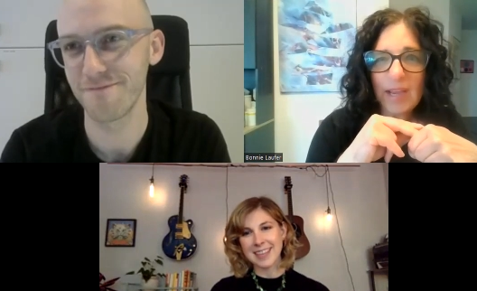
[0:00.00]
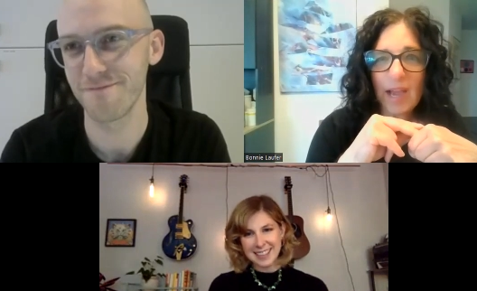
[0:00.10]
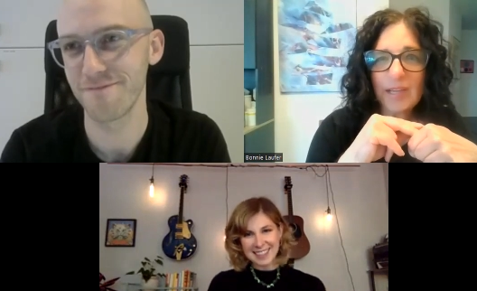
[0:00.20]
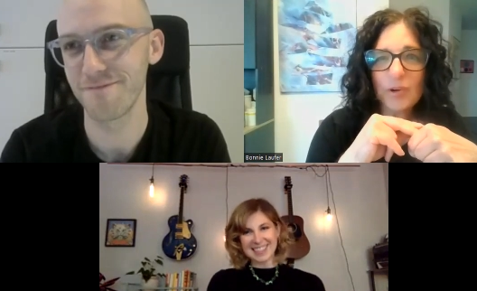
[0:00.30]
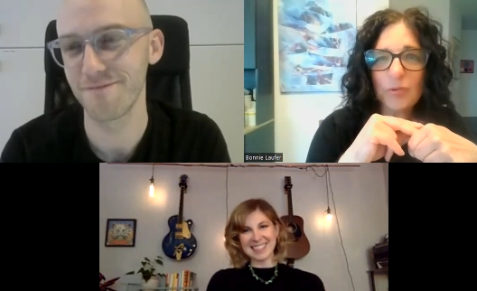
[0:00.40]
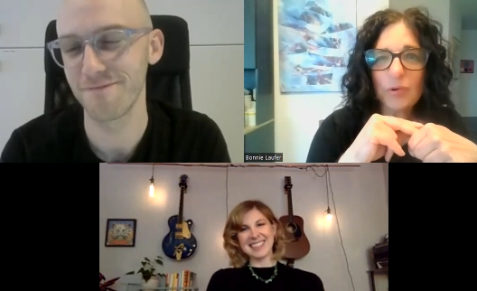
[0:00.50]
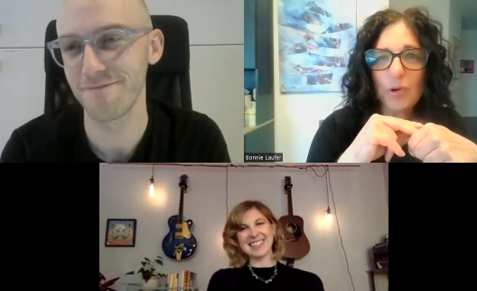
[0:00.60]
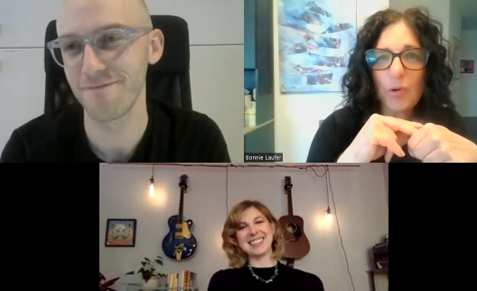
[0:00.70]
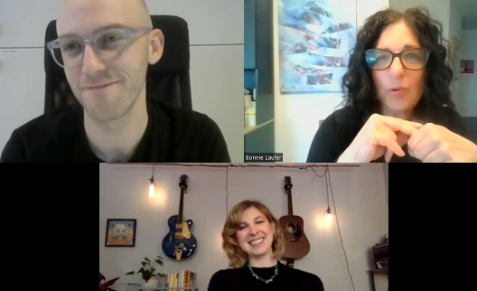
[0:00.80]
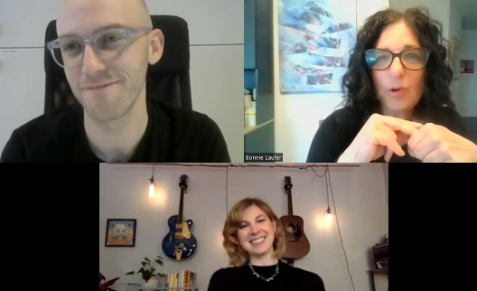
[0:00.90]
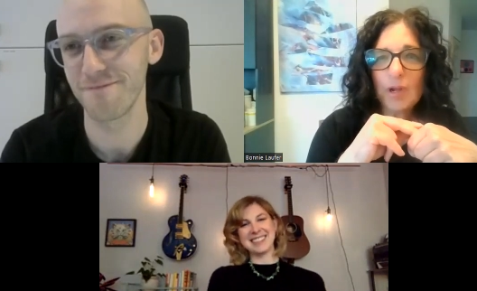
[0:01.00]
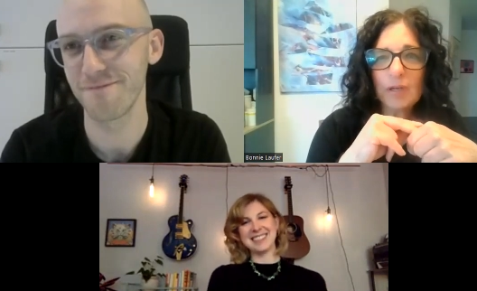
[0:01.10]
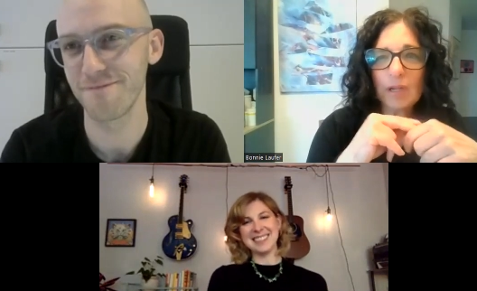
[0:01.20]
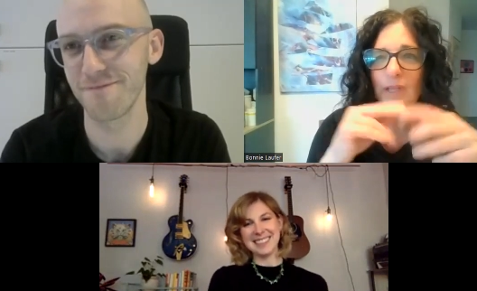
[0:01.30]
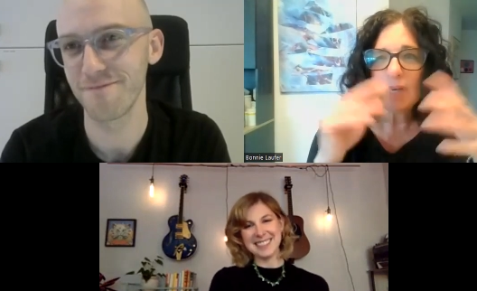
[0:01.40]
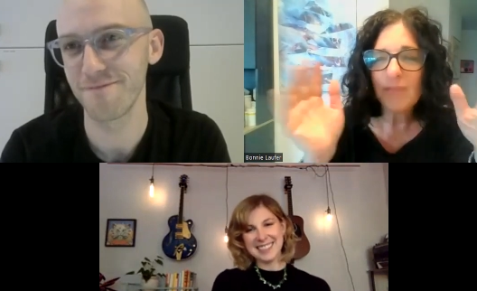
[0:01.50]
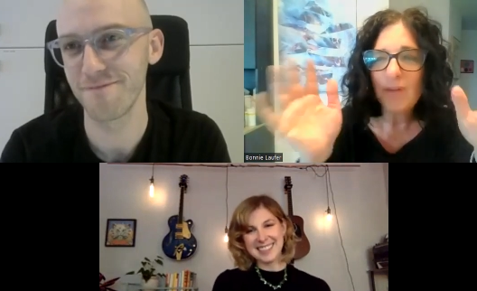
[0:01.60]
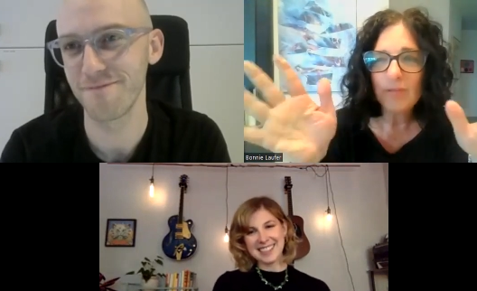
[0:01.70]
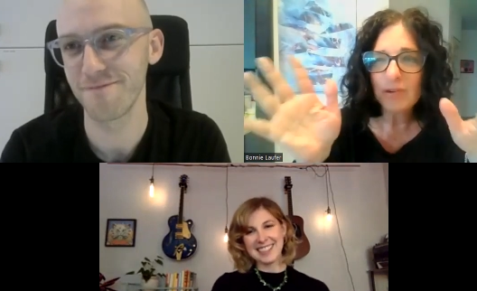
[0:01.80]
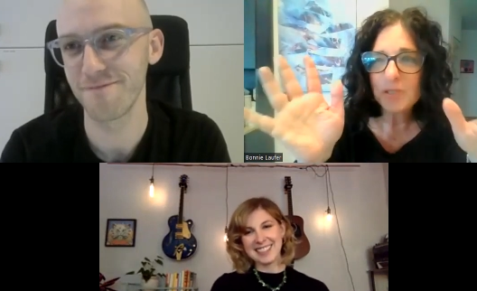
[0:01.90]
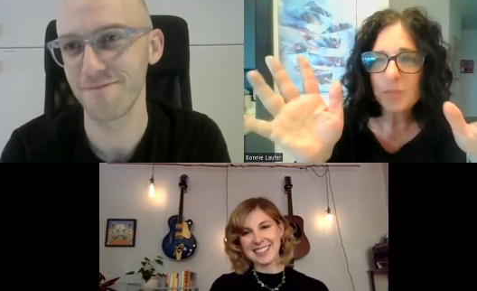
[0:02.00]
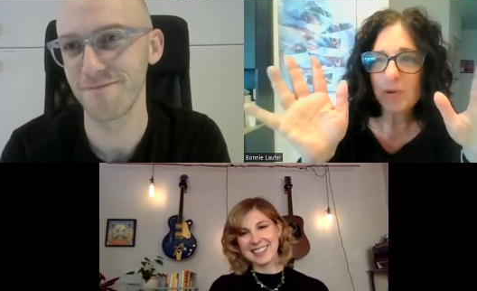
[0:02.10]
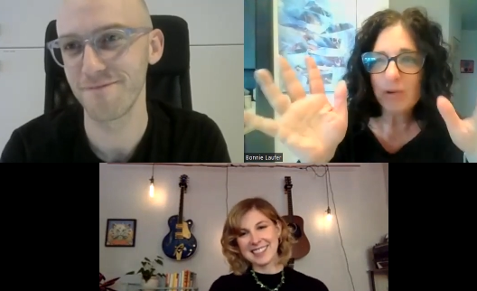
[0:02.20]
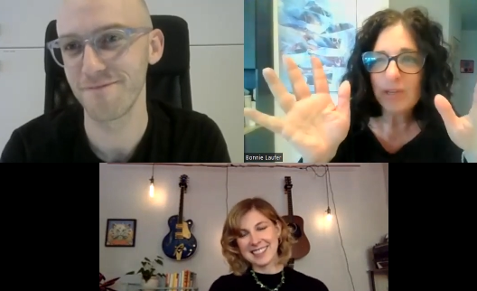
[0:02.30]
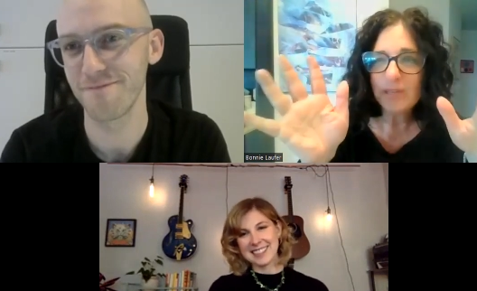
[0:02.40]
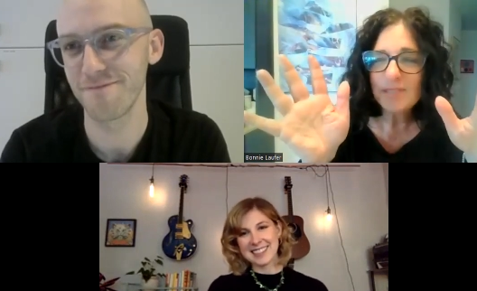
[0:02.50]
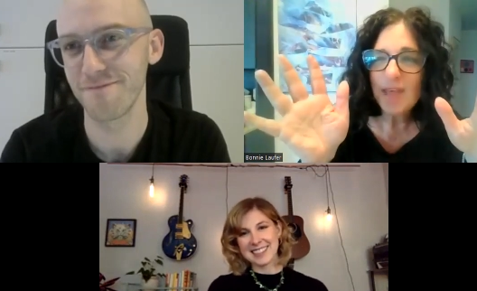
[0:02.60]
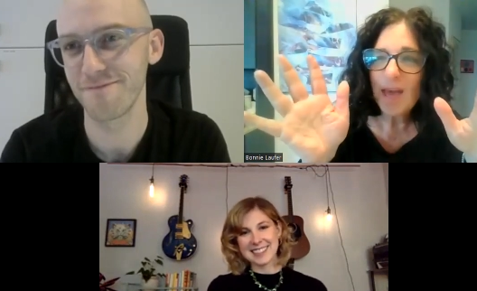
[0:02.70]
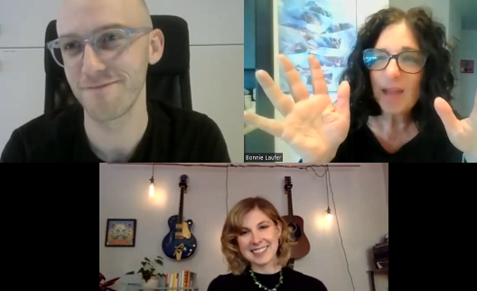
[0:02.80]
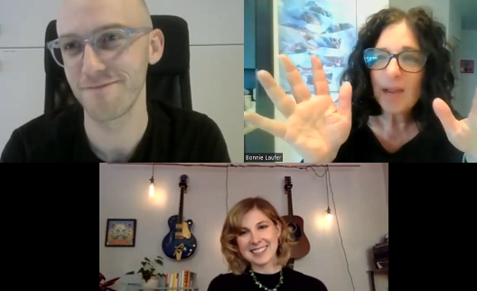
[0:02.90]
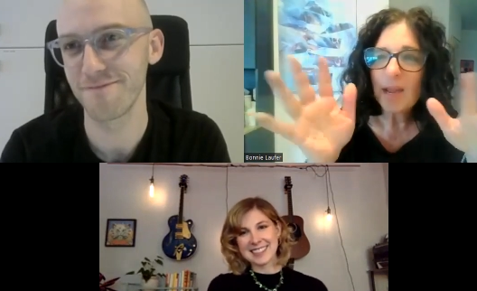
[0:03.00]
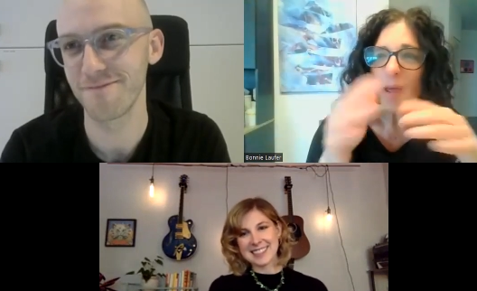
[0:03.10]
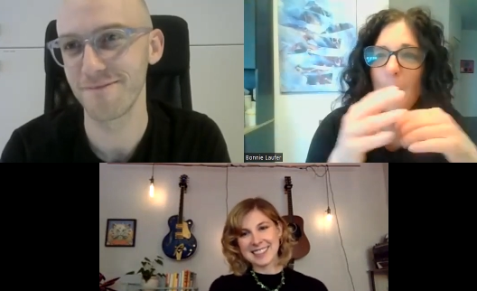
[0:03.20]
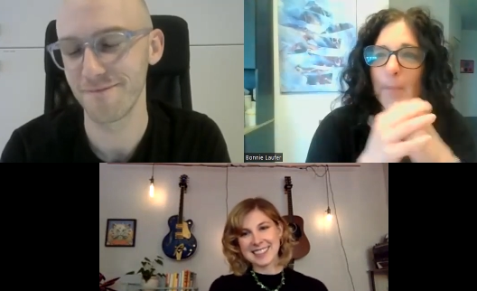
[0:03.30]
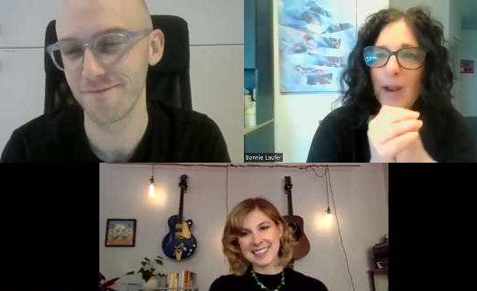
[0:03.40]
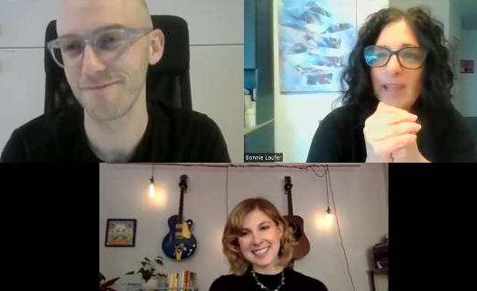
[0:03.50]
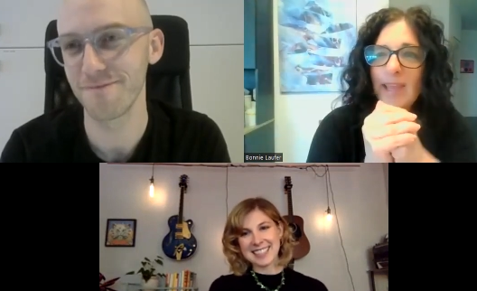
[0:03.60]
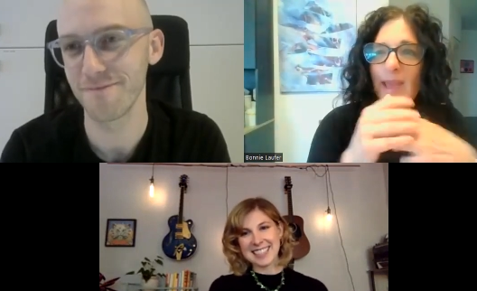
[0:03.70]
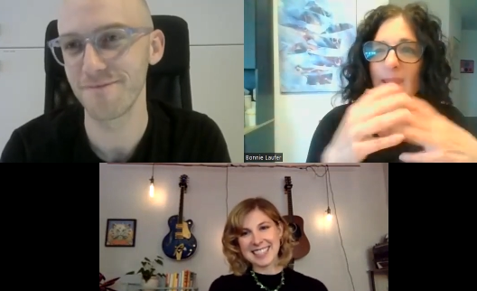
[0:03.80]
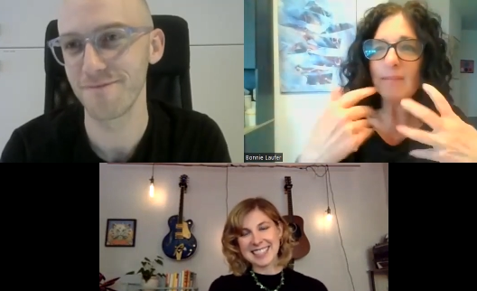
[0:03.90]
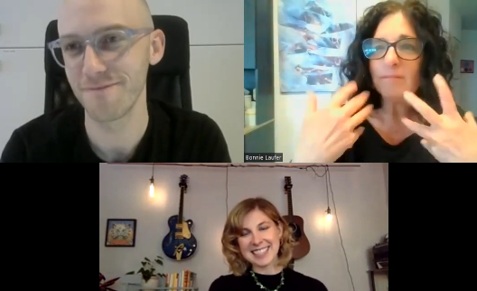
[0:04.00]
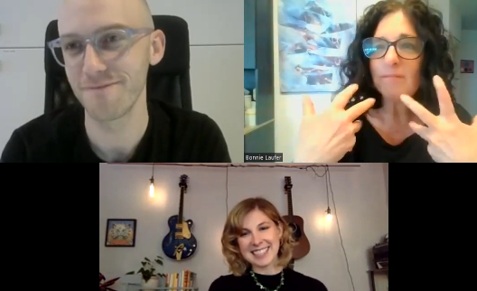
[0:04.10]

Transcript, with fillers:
Speaker 1: I don't know, not that I've ever experienced that, but I get